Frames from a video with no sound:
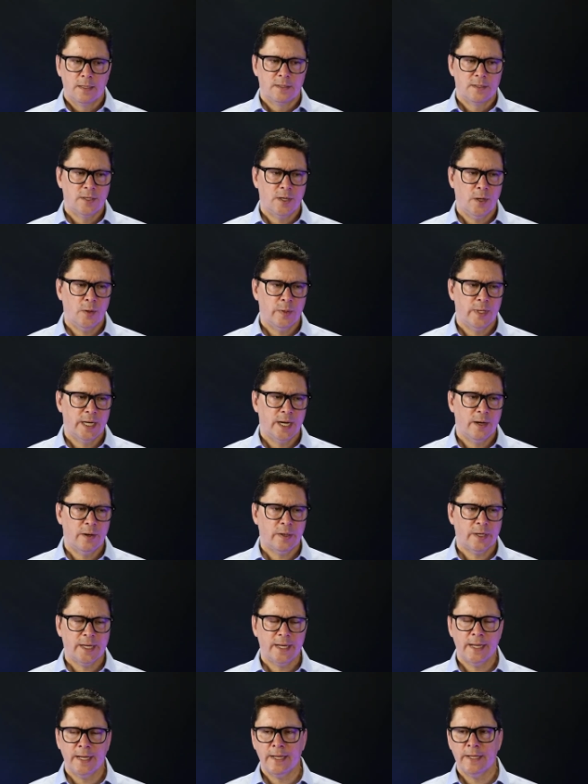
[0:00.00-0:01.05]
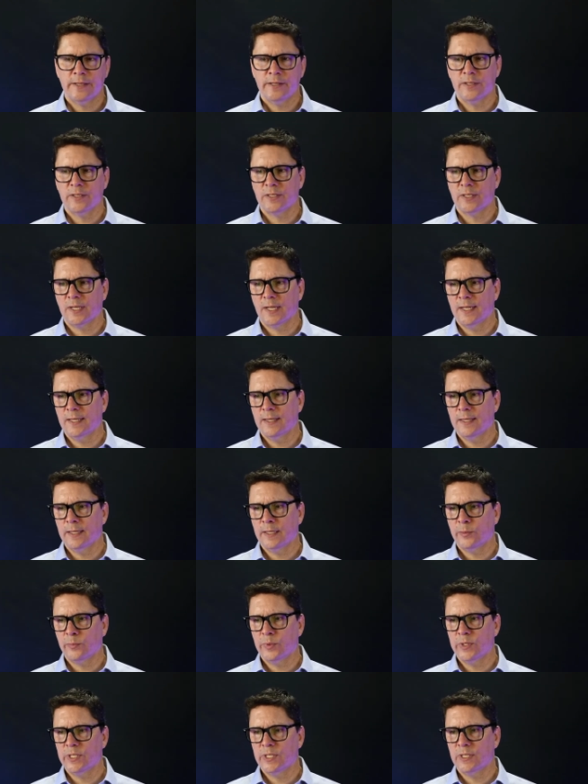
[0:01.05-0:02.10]
So in our case, I
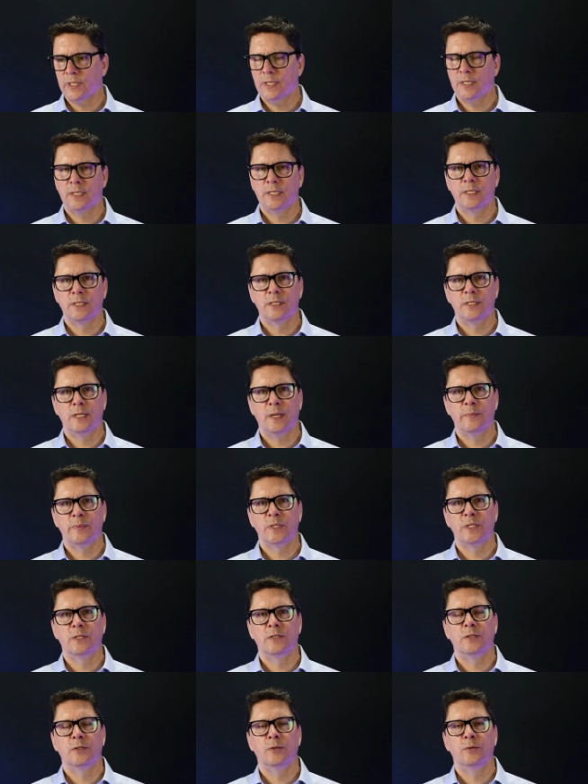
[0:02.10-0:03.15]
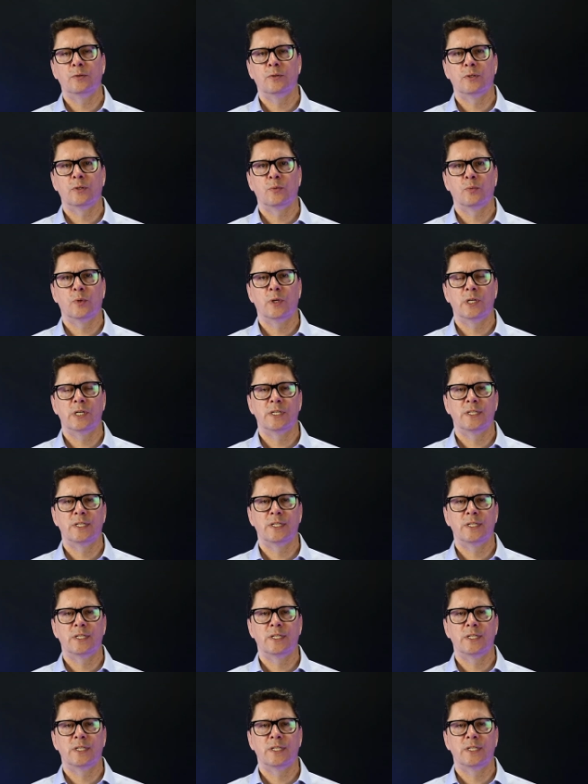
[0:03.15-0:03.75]
think we should substitute the word